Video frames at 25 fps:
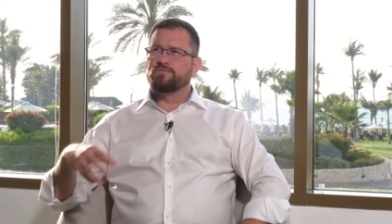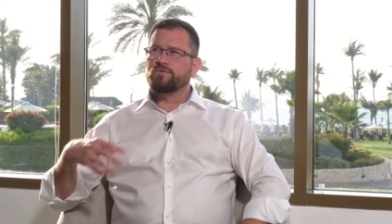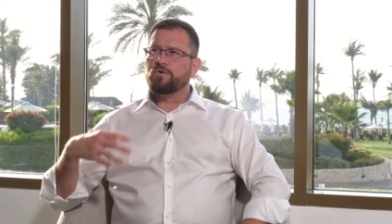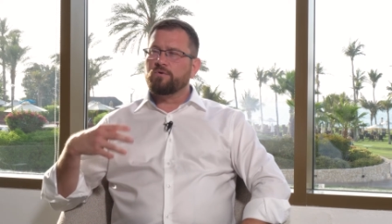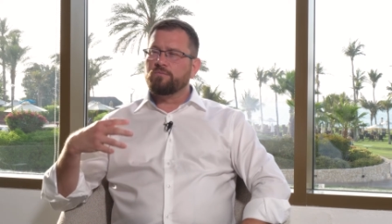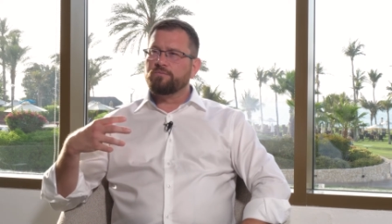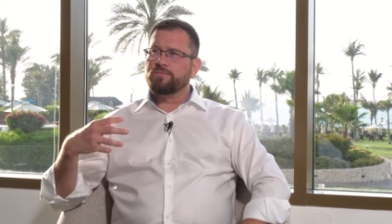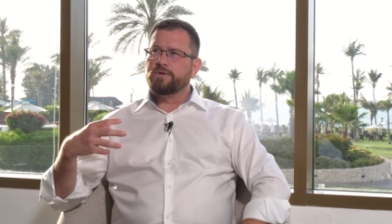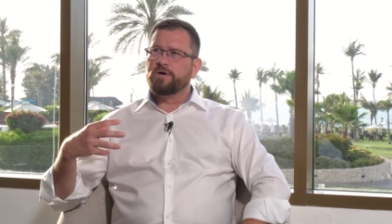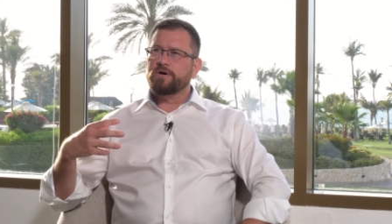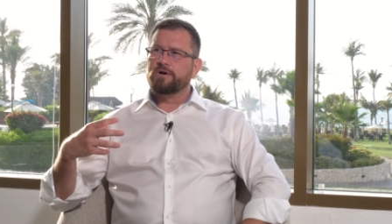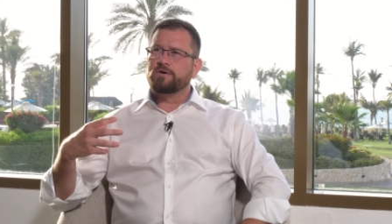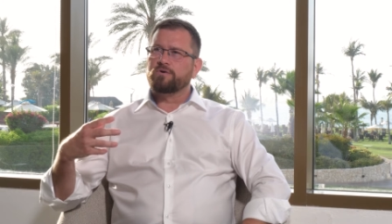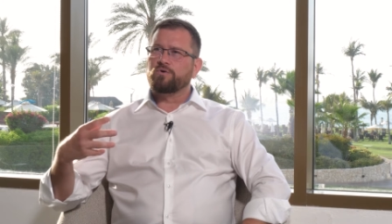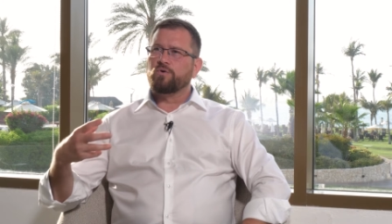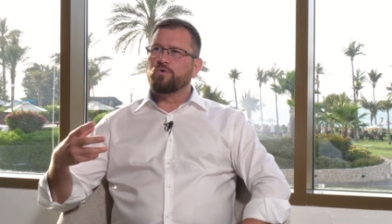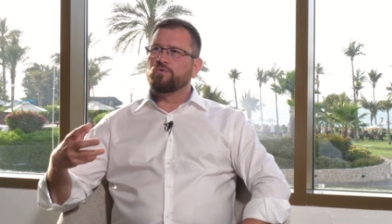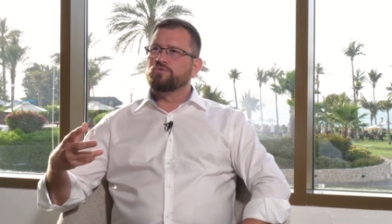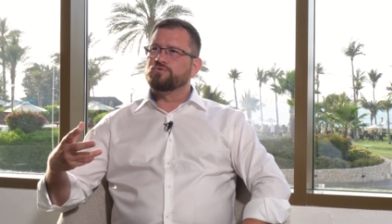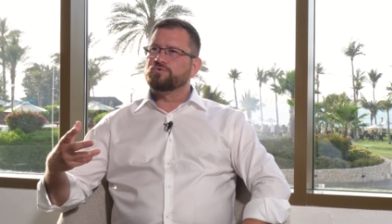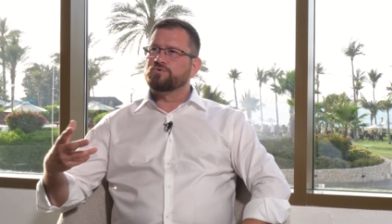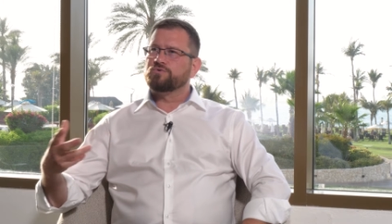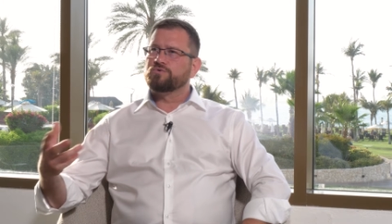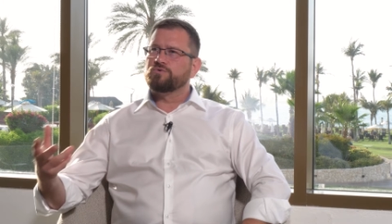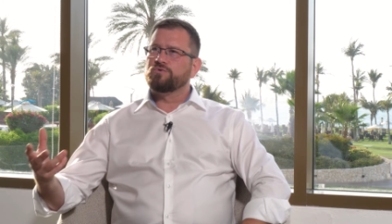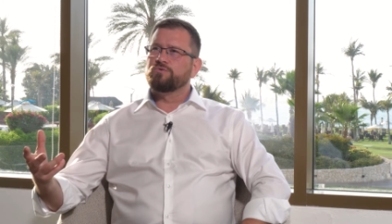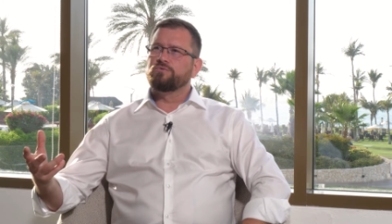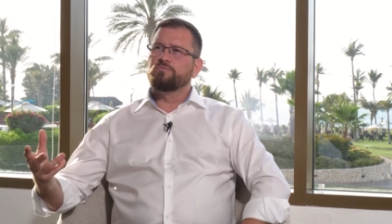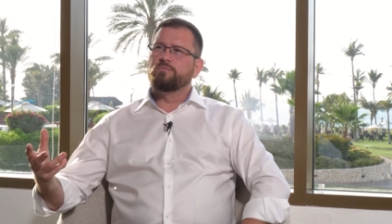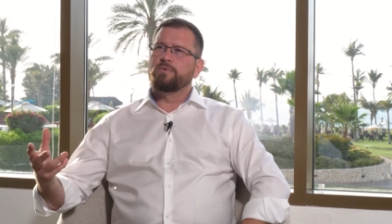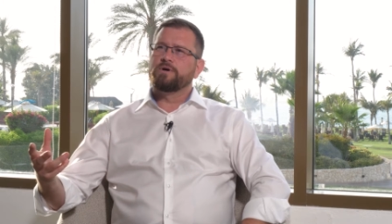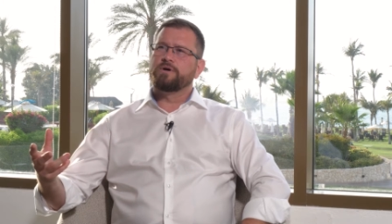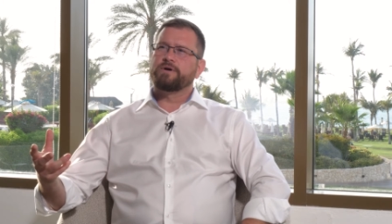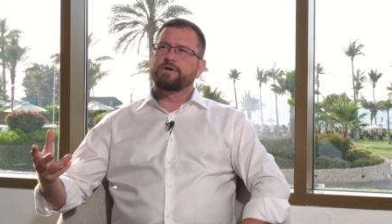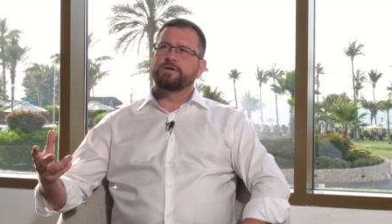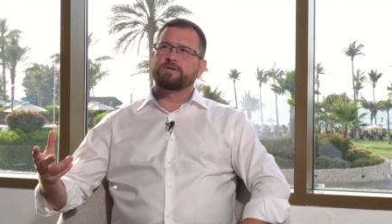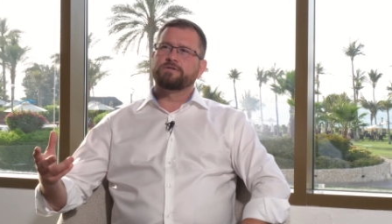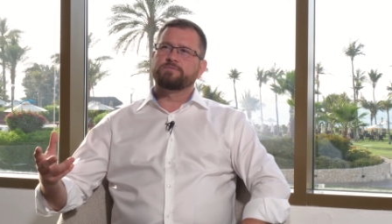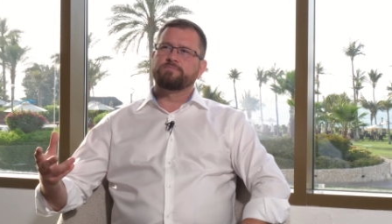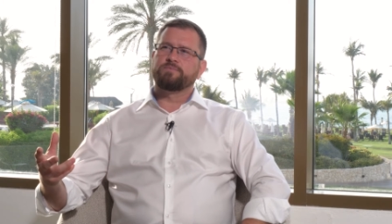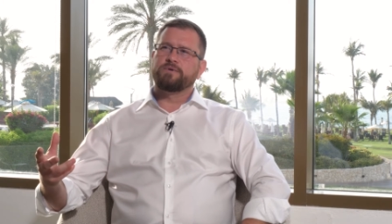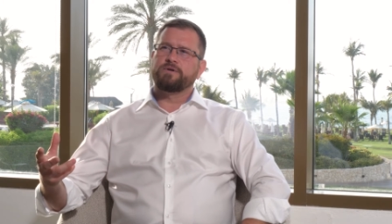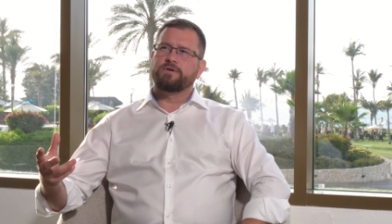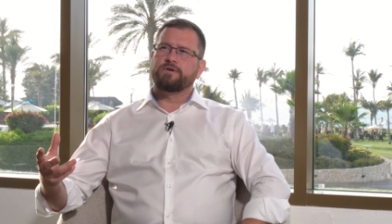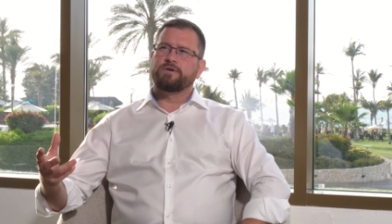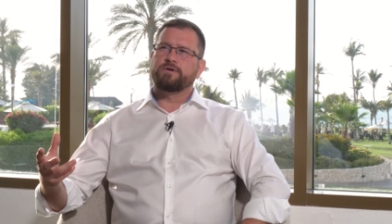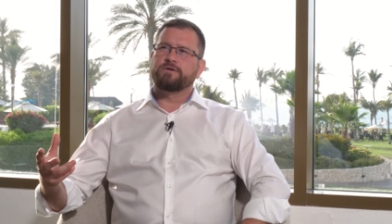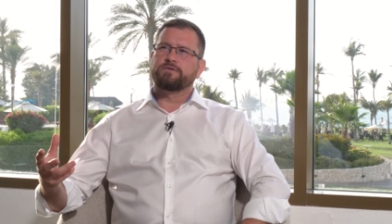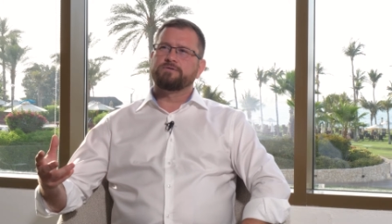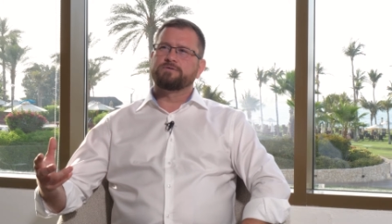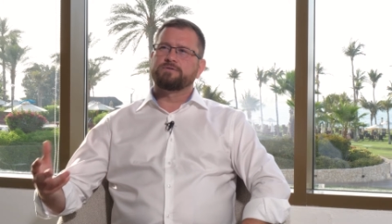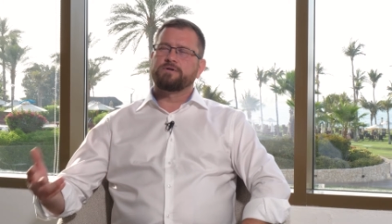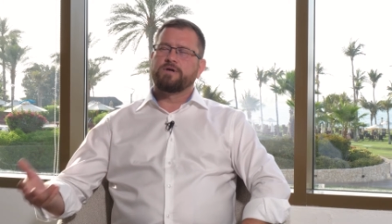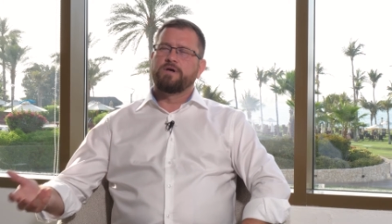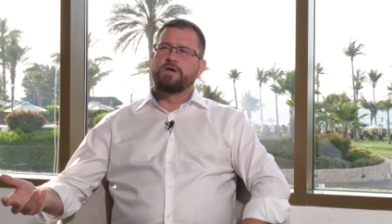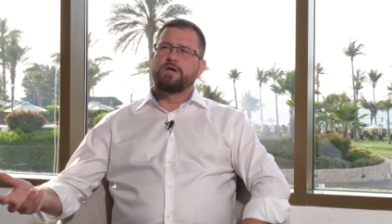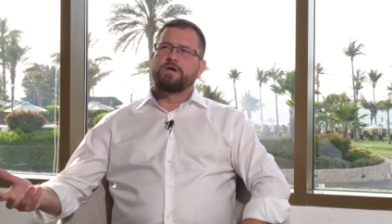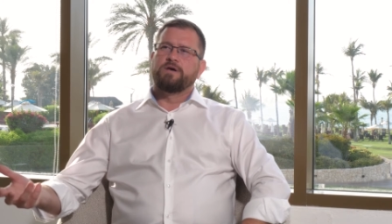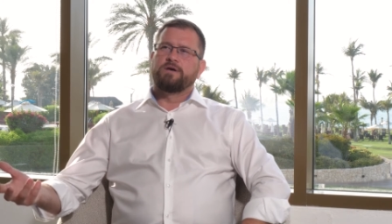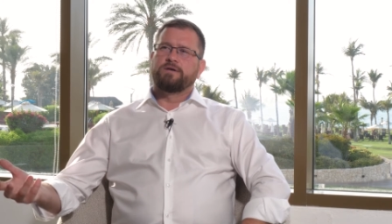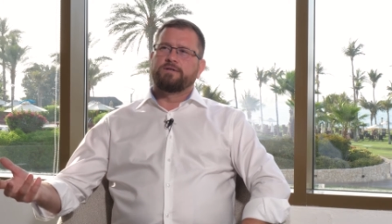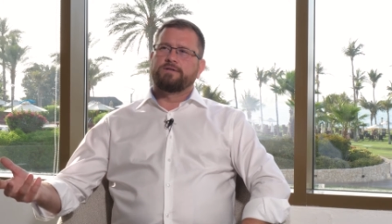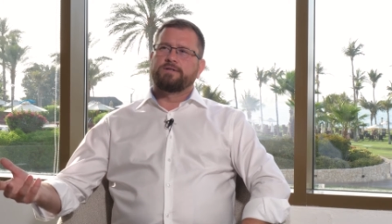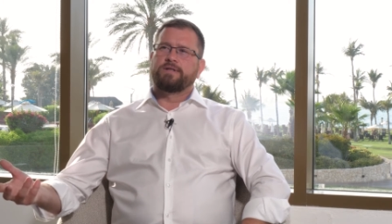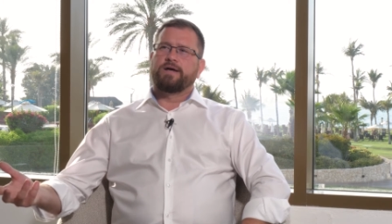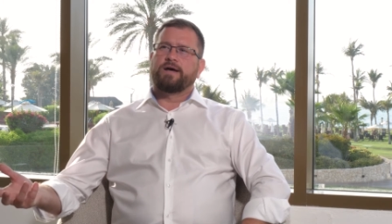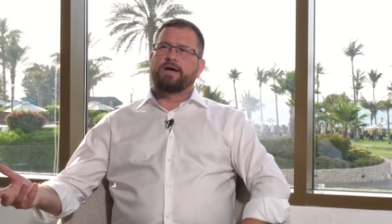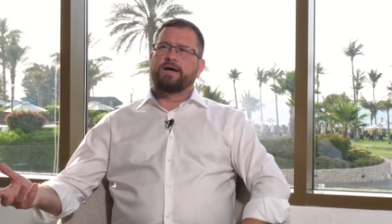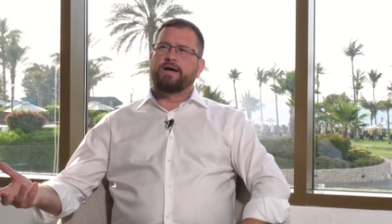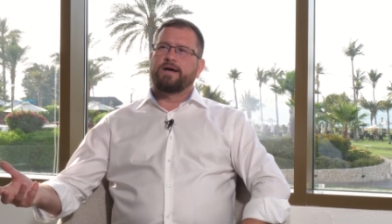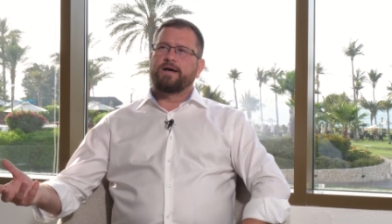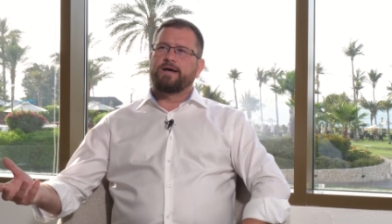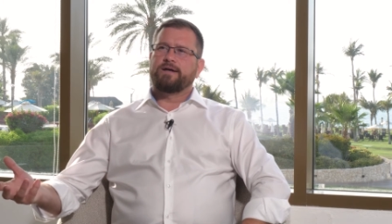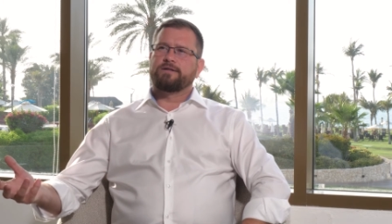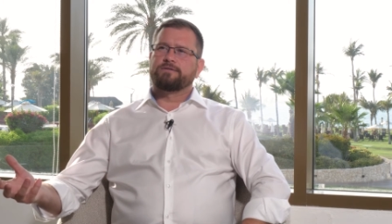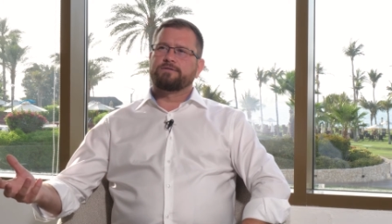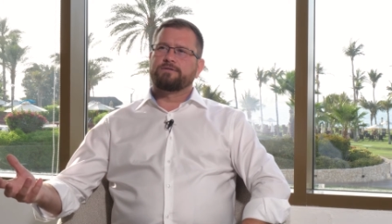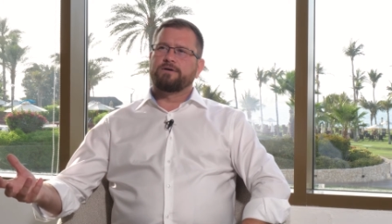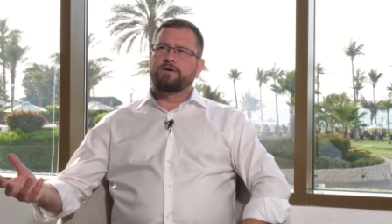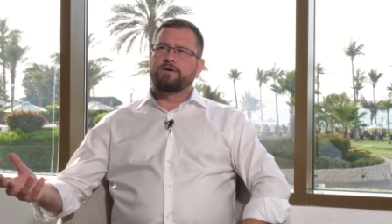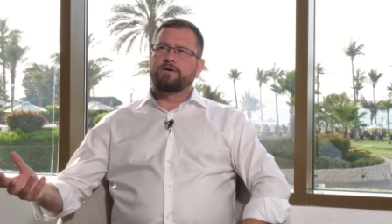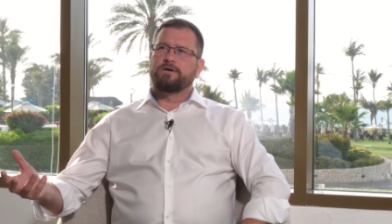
from the consumer experience, that